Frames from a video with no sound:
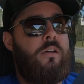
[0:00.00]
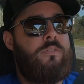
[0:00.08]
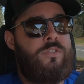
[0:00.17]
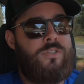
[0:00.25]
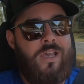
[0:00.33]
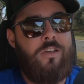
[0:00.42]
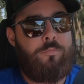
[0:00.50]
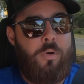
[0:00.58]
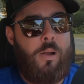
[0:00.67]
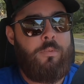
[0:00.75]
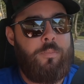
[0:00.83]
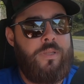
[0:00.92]
save
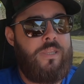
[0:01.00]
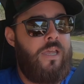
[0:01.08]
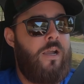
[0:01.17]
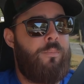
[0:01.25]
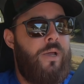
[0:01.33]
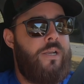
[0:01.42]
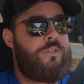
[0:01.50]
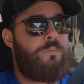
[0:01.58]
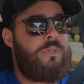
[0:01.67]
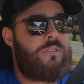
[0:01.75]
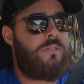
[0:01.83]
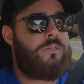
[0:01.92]
probably the air
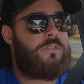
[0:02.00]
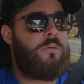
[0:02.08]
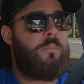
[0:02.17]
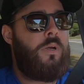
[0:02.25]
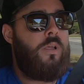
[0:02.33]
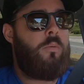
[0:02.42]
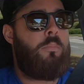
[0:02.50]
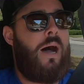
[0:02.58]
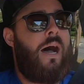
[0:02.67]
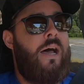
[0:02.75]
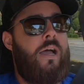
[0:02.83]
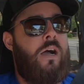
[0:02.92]
management system
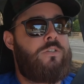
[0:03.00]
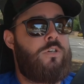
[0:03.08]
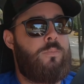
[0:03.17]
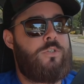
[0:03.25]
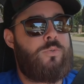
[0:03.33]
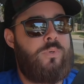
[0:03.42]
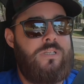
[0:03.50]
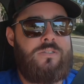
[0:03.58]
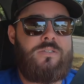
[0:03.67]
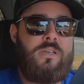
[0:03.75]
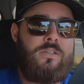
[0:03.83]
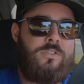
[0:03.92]
by October
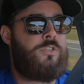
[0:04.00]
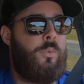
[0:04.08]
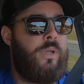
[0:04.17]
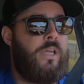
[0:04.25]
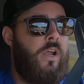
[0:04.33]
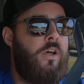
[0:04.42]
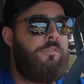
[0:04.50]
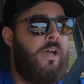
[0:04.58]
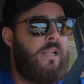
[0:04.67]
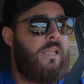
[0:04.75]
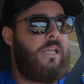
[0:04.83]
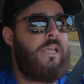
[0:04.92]
26th so we can
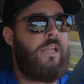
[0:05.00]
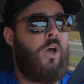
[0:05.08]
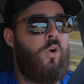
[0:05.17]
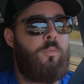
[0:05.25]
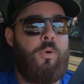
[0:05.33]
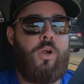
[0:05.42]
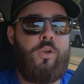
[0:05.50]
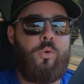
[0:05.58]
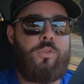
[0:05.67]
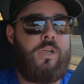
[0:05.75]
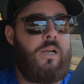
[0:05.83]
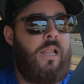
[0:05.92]
unveil it in Oakboro,
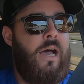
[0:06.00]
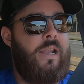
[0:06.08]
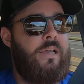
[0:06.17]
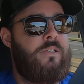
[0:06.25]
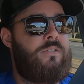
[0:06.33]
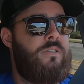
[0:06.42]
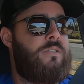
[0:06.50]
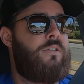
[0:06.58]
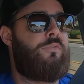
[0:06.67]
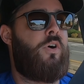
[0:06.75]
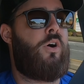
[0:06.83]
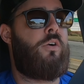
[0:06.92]
North Carolina at
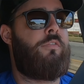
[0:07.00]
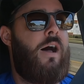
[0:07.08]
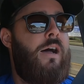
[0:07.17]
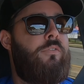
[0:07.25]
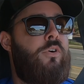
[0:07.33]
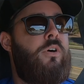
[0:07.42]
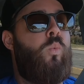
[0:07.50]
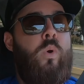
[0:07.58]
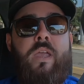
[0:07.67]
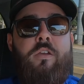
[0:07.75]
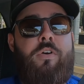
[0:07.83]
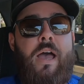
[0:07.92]
C10 Fall Revival.
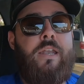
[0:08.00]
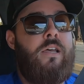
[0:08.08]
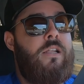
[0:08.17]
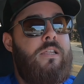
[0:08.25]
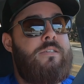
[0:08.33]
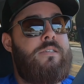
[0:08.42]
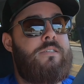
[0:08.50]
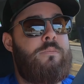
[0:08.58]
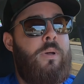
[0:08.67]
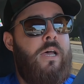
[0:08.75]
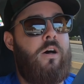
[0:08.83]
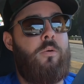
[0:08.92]
We've had to elicit
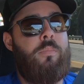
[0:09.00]
some help.